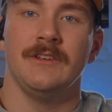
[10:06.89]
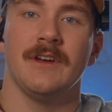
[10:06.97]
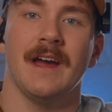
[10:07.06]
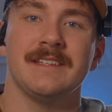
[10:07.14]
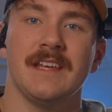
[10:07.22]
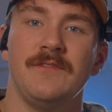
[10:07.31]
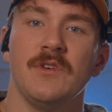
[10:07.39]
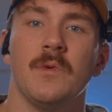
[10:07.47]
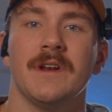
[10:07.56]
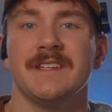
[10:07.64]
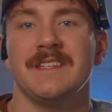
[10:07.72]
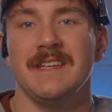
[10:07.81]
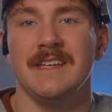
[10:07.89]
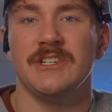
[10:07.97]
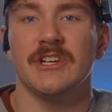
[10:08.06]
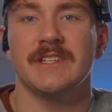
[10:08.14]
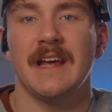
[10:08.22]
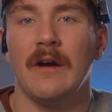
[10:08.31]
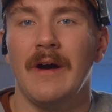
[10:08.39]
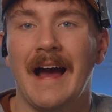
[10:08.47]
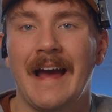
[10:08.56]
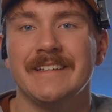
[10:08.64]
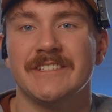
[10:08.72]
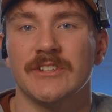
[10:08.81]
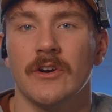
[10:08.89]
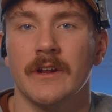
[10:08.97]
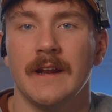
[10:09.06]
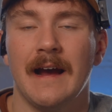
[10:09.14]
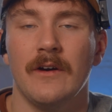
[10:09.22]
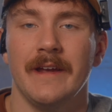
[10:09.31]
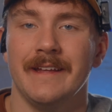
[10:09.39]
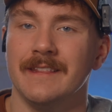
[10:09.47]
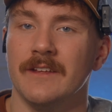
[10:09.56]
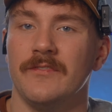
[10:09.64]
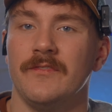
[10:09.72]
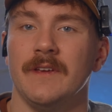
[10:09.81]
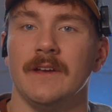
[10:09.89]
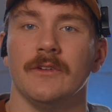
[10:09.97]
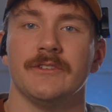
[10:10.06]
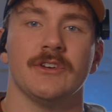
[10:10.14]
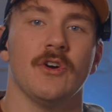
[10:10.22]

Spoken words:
You guys, if you want to see just how I started out in the field,